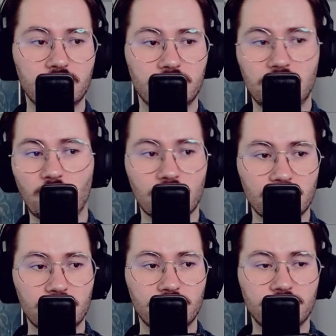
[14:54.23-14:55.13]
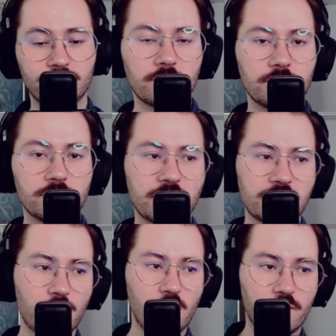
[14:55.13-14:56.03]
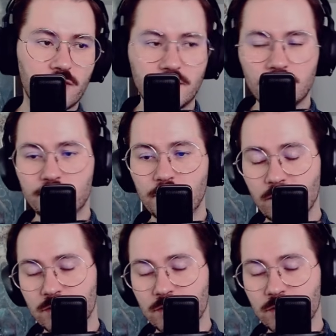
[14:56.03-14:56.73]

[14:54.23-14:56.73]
the worst. Next up, we have Counterspell,